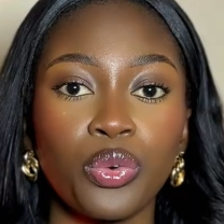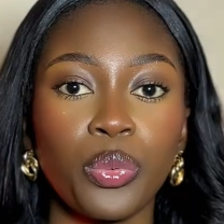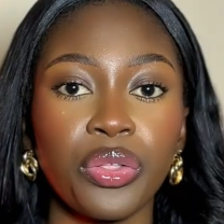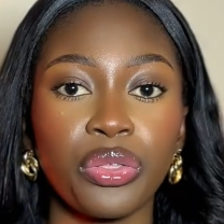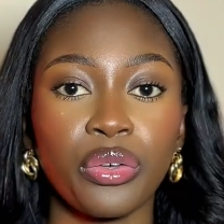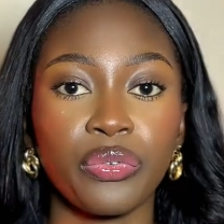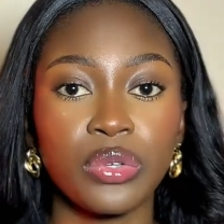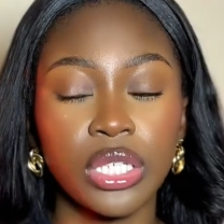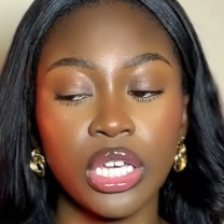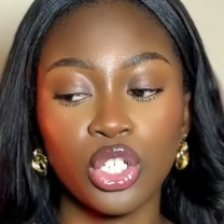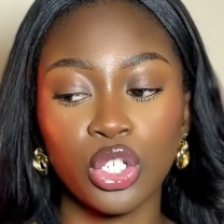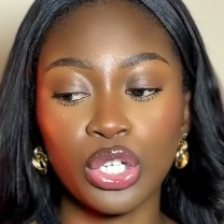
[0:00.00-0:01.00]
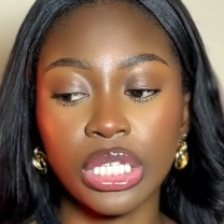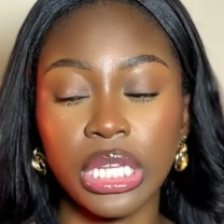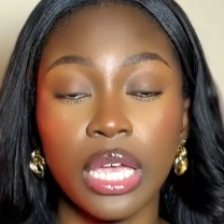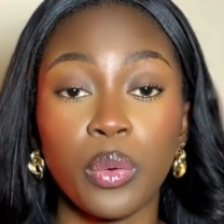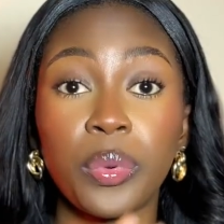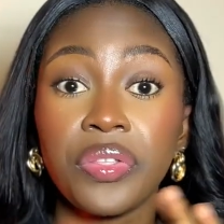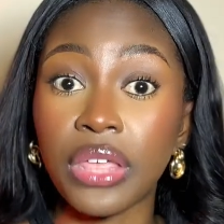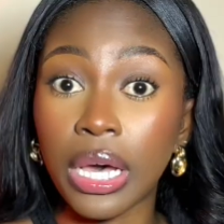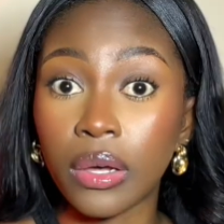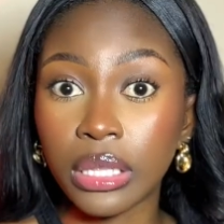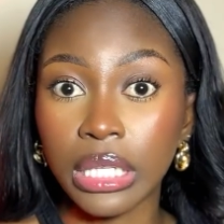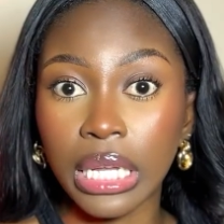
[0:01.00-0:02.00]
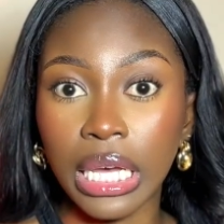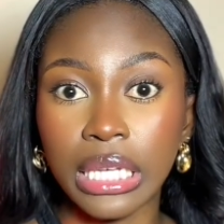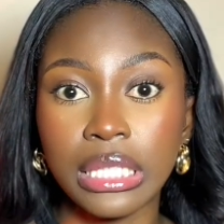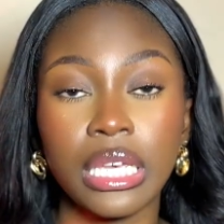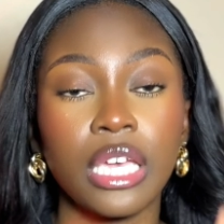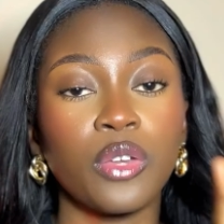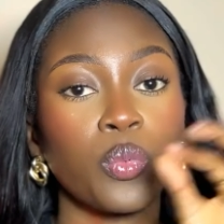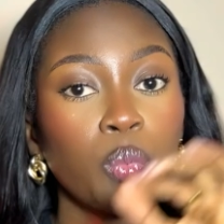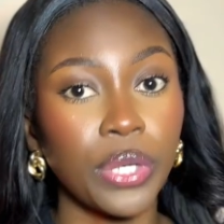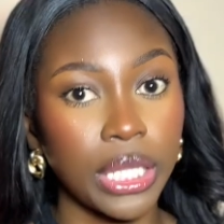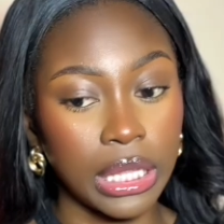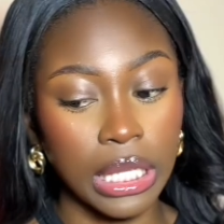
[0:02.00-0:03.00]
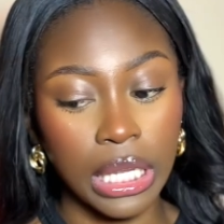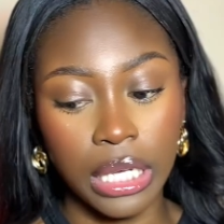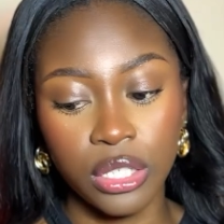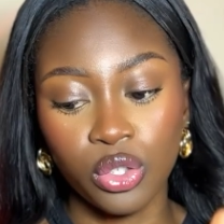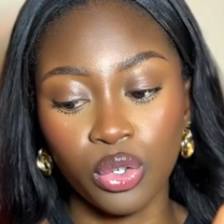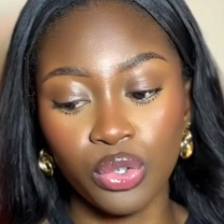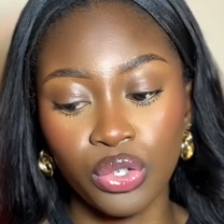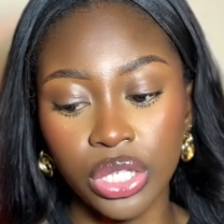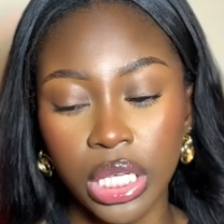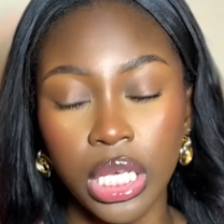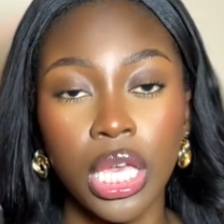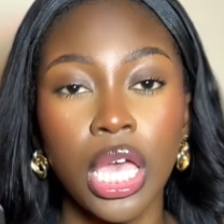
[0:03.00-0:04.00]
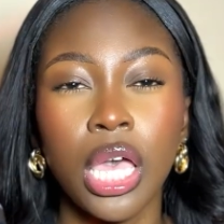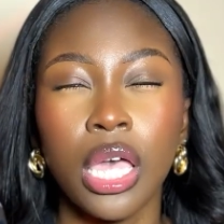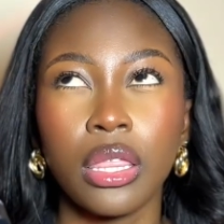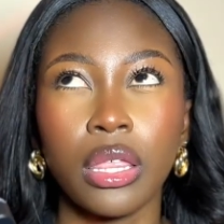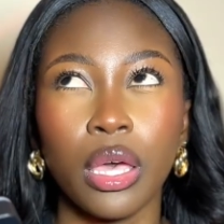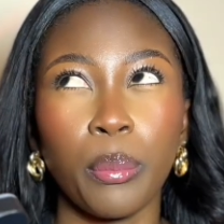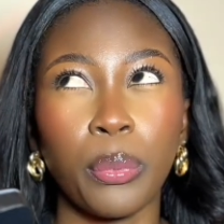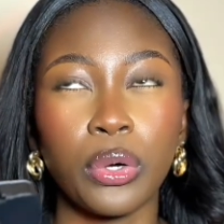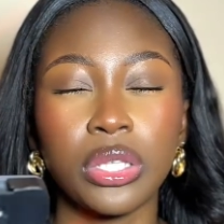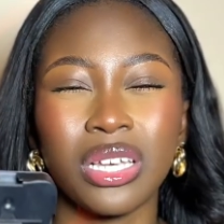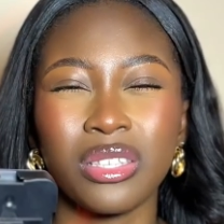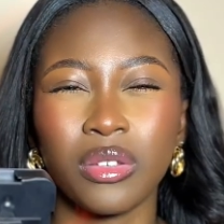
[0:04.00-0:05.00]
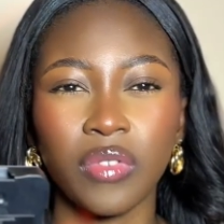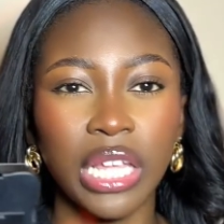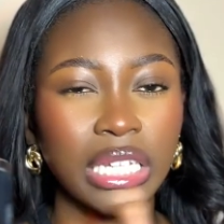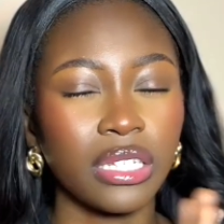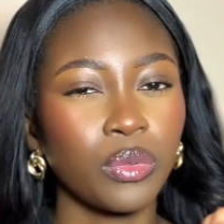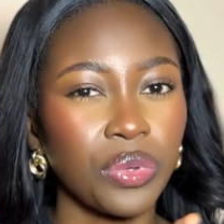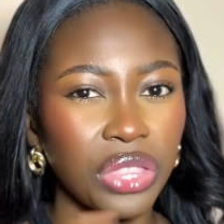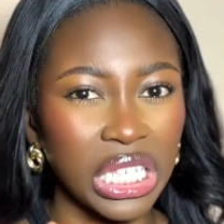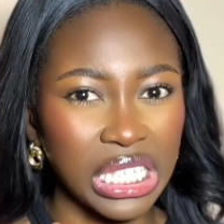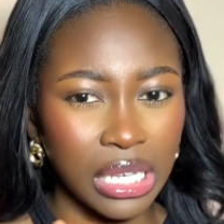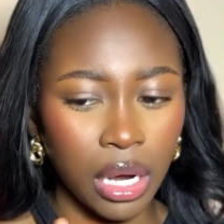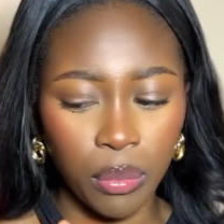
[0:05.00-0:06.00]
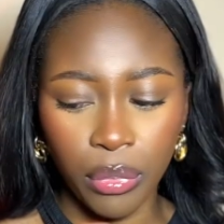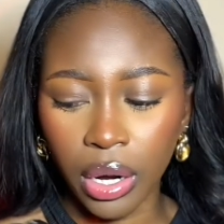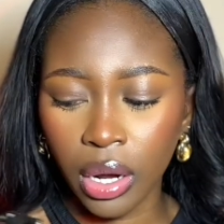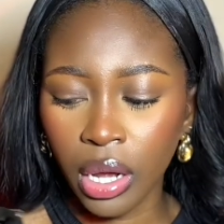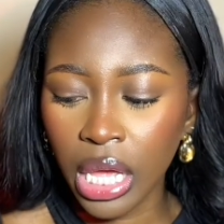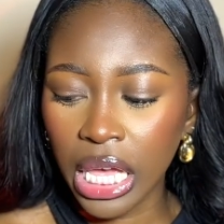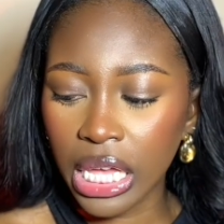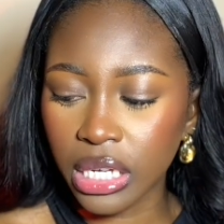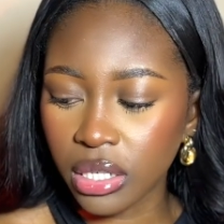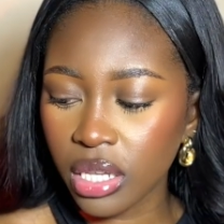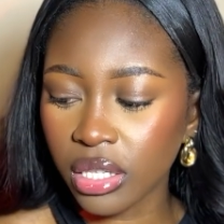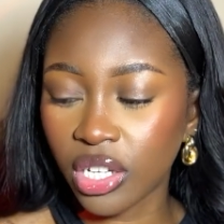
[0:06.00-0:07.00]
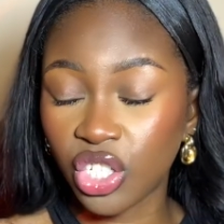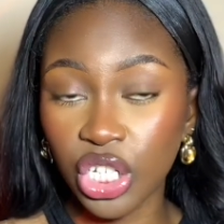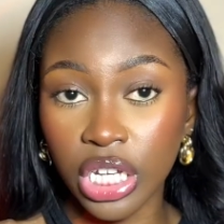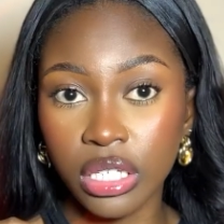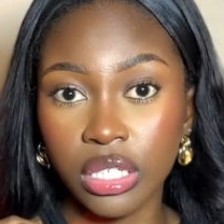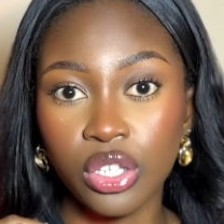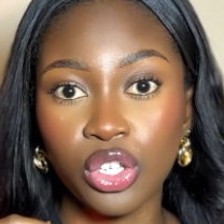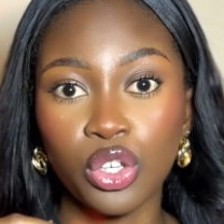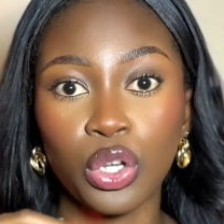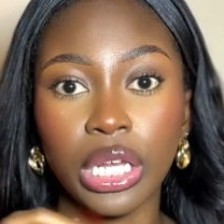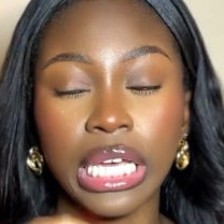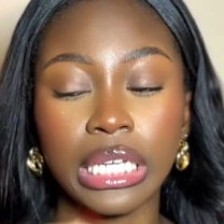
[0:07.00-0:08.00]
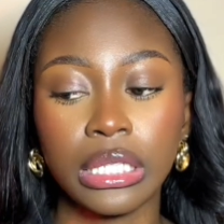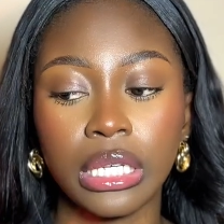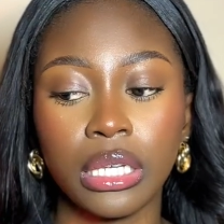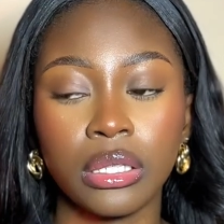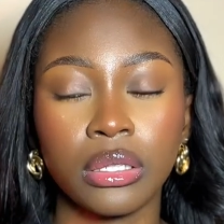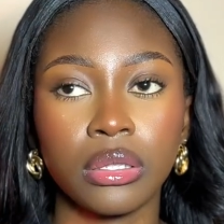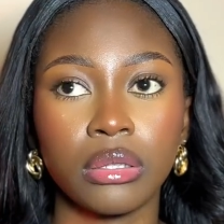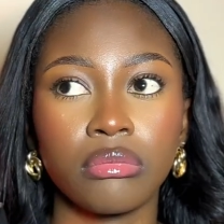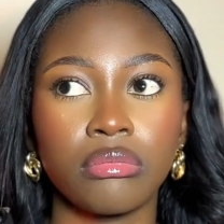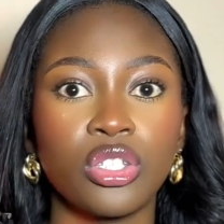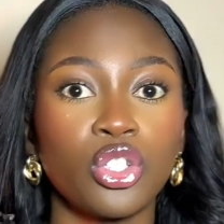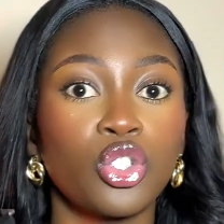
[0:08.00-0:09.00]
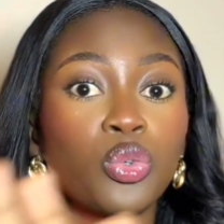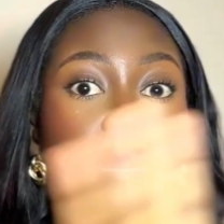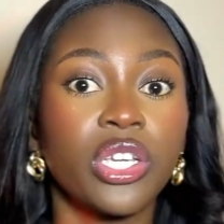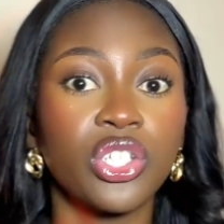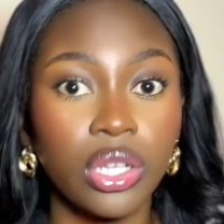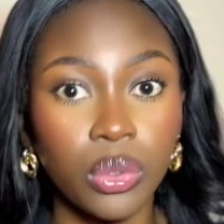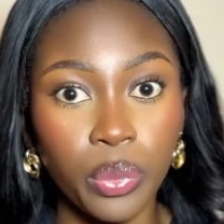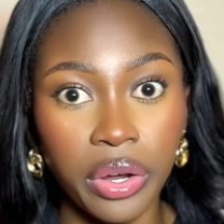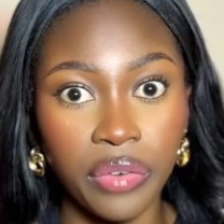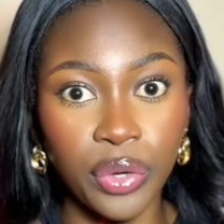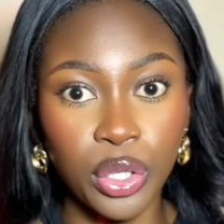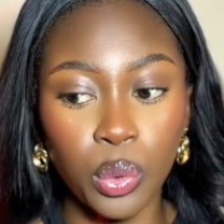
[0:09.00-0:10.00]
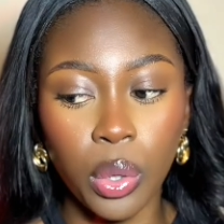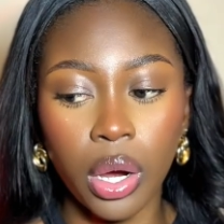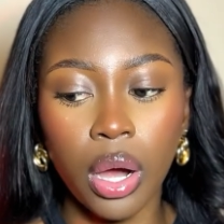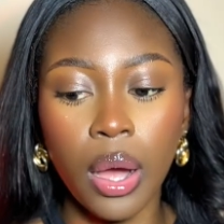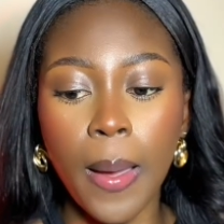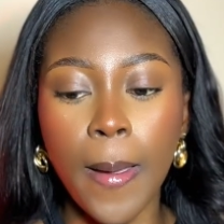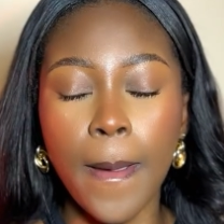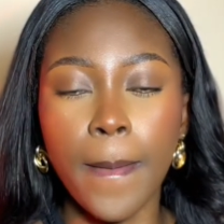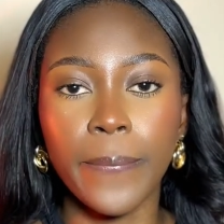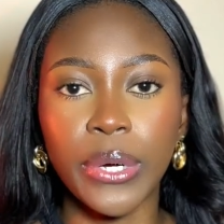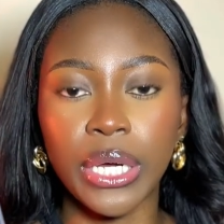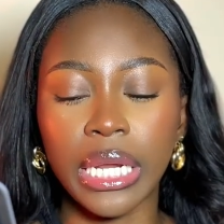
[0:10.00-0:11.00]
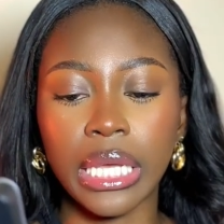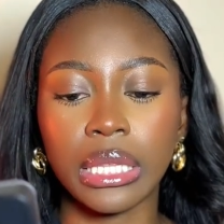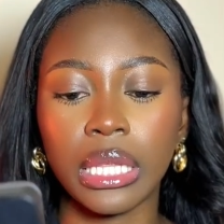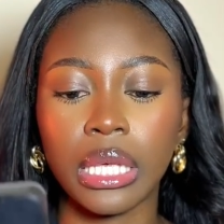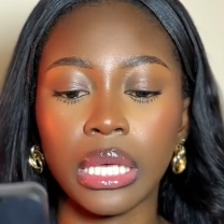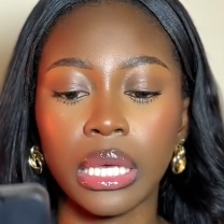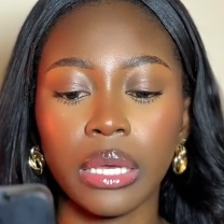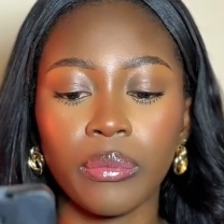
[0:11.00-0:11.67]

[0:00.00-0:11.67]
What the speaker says: what the footage looks like without the light and with the light, so you see the importance of lighting with this camera. It does adjust to your lighting situation wherever you are, but I think